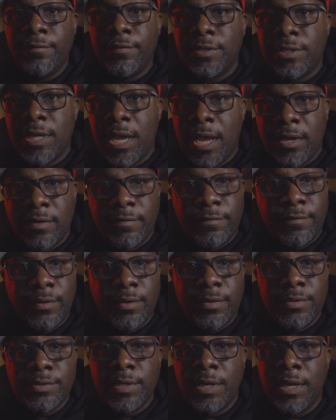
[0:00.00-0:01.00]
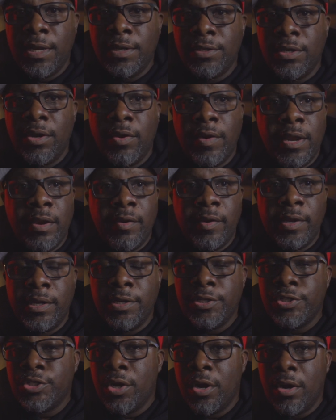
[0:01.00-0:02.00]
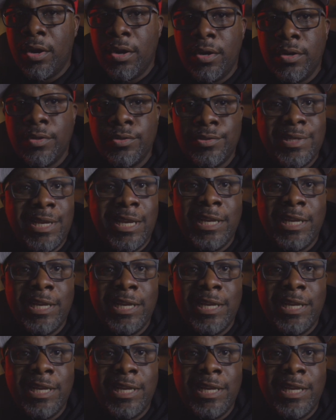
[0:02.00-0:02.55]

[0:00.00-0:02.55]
photographers in your area charge